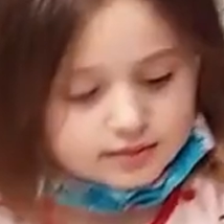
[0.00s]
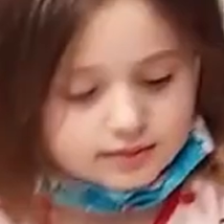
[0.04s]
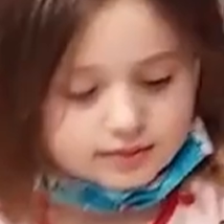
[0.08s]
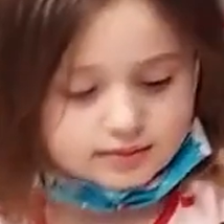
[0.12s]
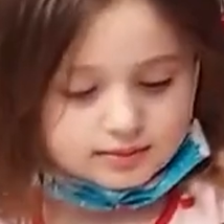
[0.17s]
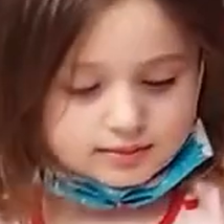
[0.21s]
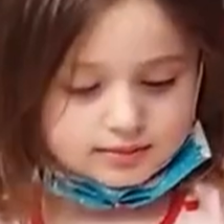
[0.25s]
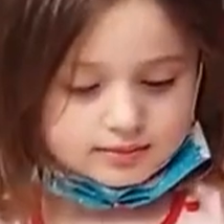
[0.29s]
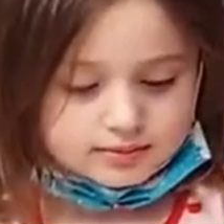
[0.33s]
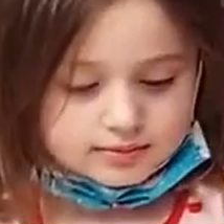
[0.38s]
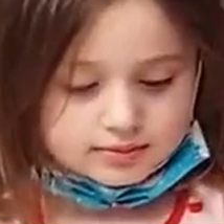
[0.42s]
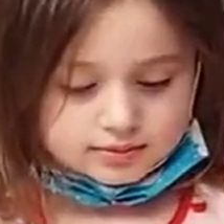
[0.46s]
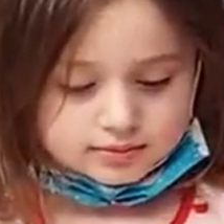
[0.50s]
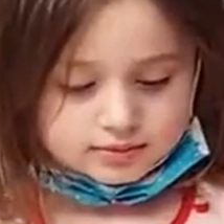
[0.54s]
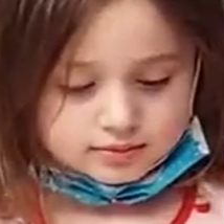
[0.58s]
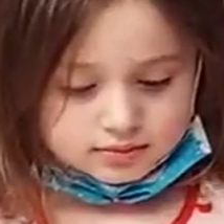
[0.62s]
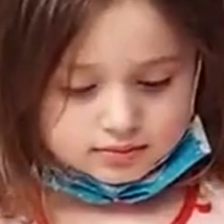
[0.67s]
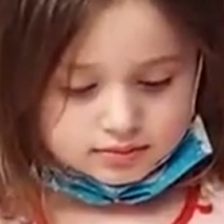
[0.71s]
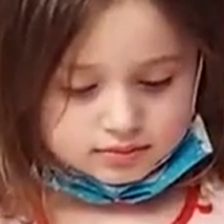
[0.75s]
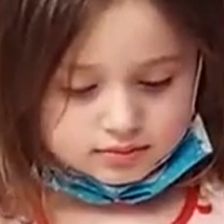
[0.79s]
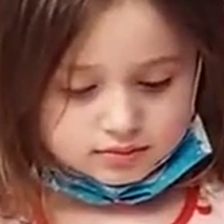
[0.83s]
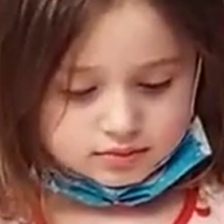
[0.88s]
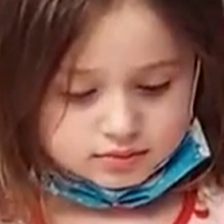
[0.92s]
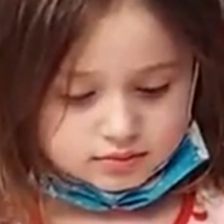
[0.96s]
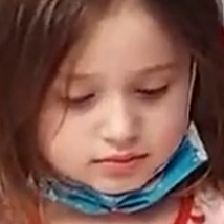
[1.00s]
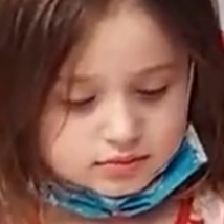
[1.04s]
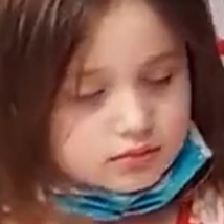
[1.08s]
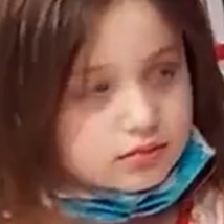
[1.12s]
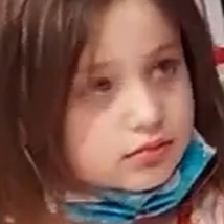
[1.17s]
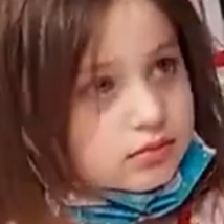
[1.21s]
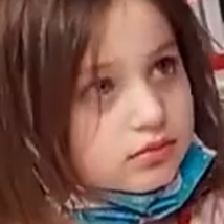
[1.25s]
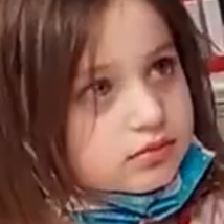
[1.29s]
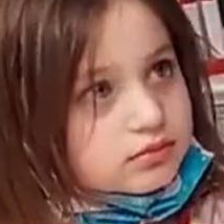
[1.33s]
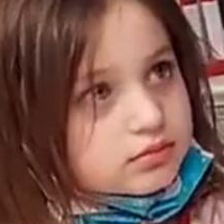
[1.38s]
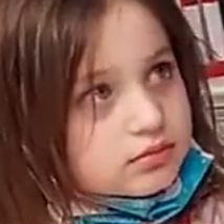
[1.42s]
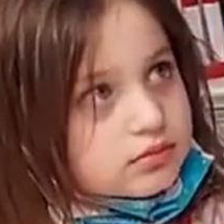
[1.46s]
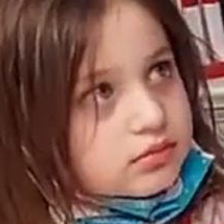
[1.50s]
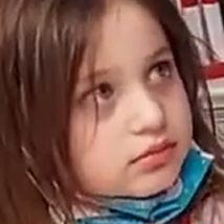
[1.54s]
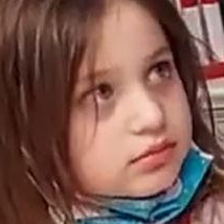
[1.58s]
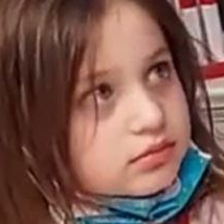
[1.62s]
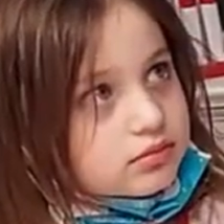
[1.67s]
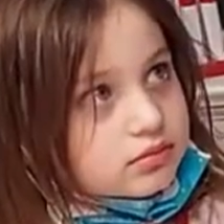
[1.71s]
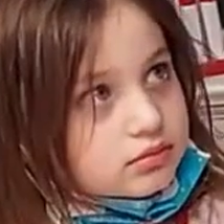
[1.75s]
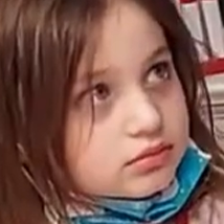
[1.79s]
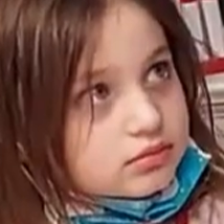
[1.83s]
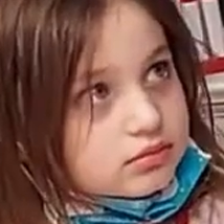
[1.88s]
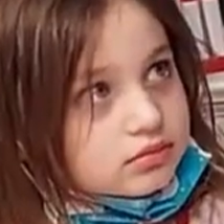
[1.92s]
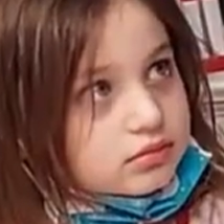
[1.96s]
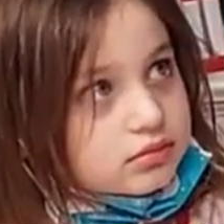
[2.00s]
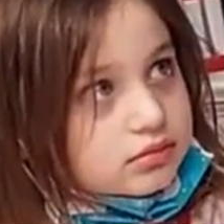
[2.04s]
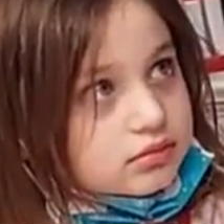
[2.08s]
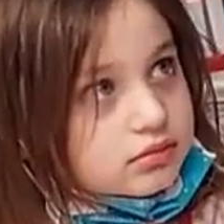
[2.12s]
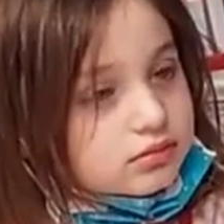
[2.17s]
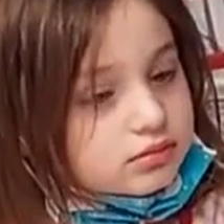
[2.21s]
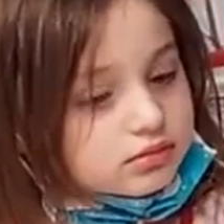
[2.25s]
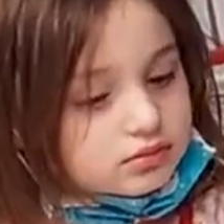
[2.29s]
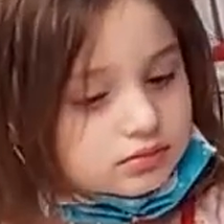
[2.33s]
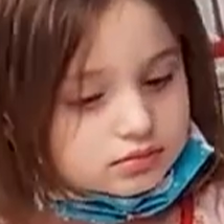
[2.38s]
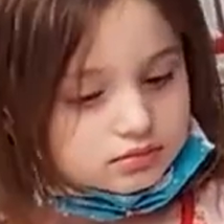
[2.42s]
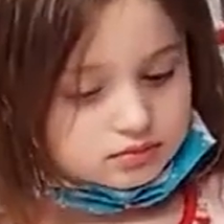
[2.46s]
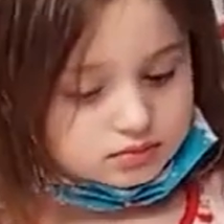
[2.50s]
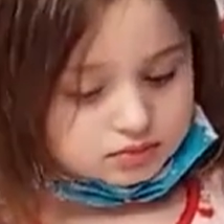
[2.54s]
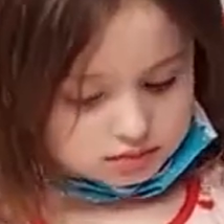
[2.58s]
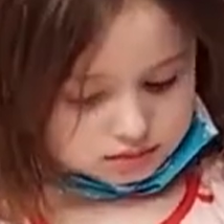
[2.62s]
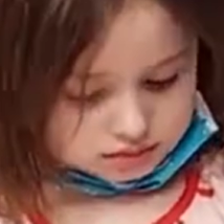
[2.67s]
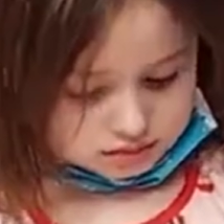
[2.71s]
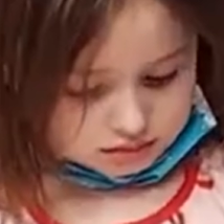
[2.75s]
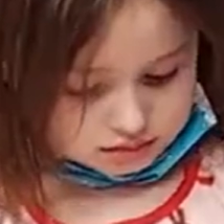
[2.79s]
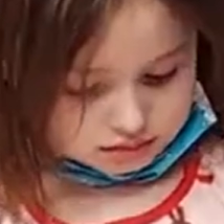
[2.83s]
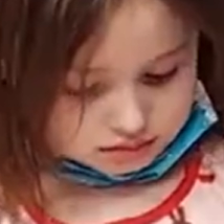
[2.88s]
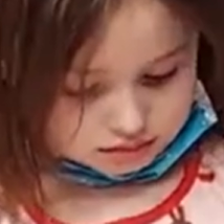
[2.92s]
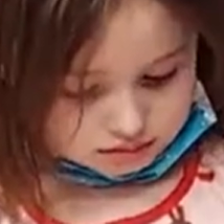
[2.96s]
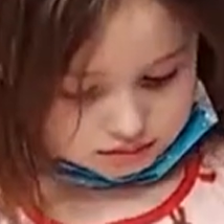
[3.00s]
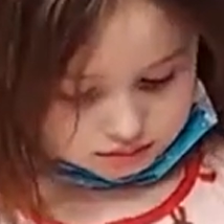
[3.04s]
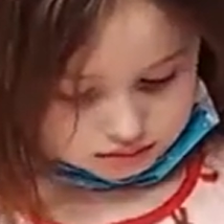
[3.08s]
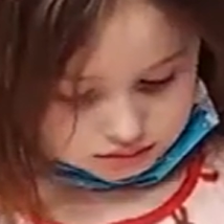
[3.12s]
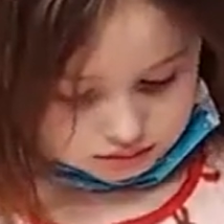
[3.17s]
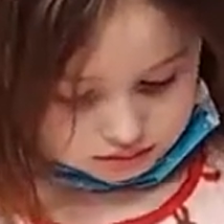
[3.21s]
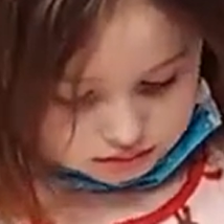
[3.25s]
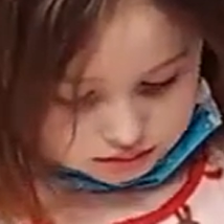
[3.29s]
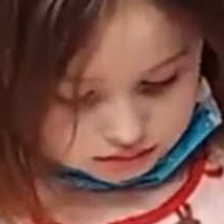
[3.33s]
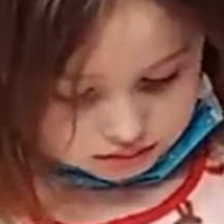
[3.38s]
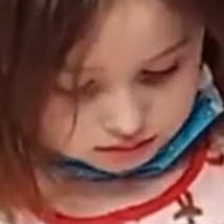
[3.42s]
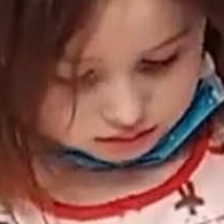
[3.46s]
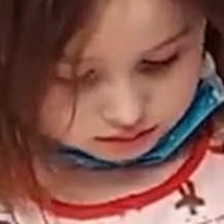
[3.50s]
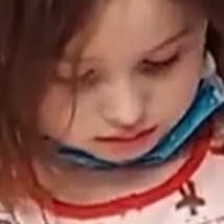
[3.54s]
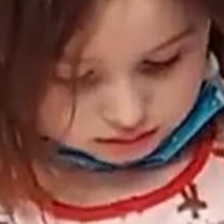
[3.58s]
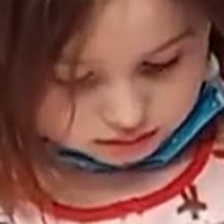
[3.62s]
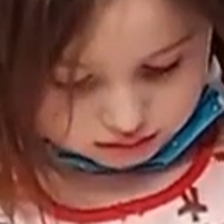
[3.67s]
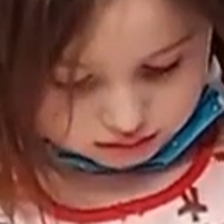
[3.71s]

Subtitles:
(silent)